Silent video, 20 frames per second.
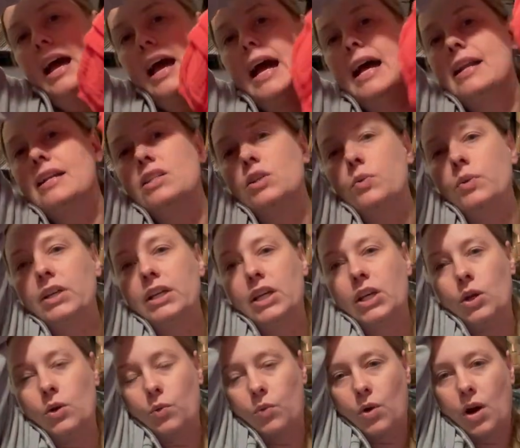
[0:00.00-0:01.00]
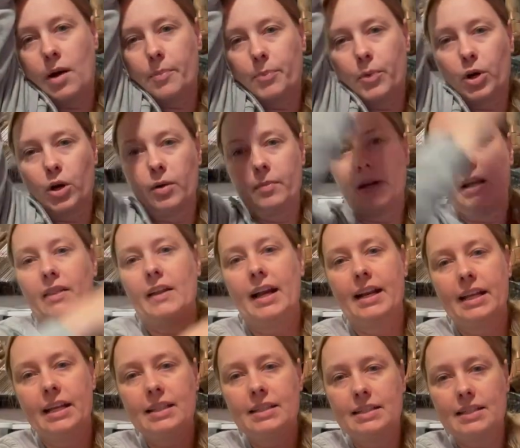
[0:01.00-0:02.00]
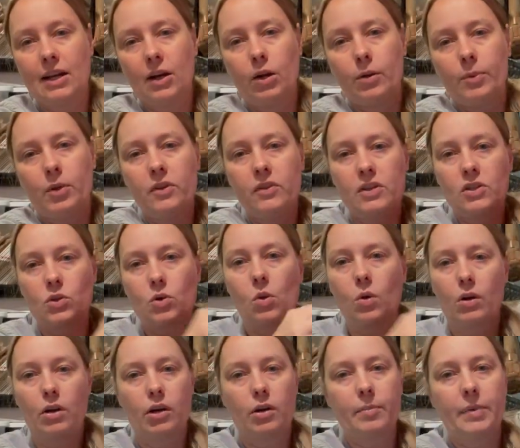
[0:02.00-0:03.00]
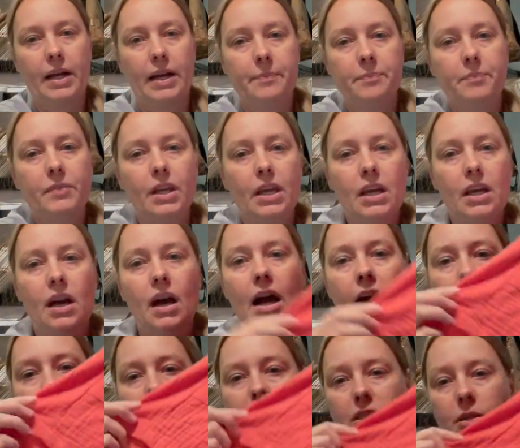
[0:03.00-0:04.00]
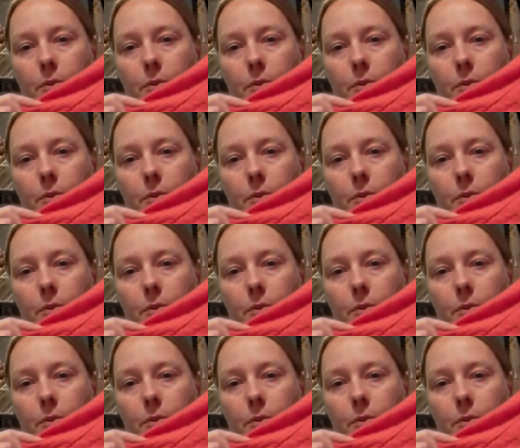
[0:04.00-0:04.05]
And it's a really cute romper. My lighting is terrible in this corner, but um, it's a